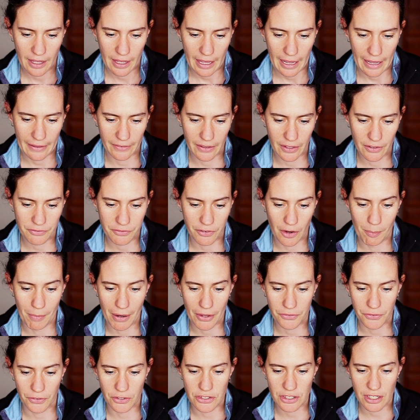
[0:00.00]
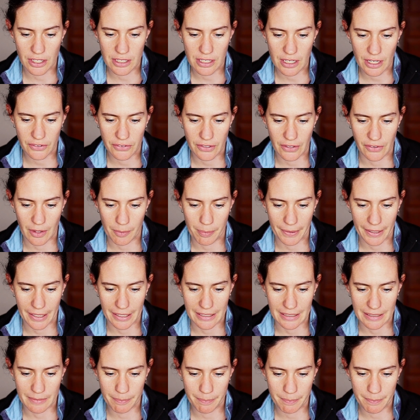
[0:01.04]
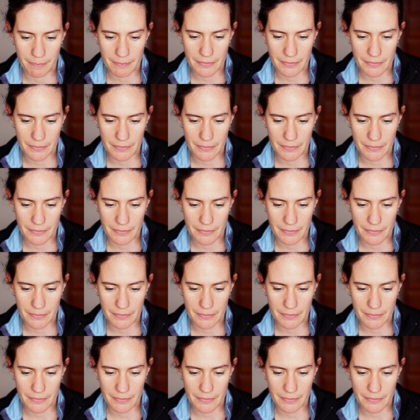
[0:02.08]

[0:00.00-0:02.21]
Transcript: Hayla from West Virginia says, I plan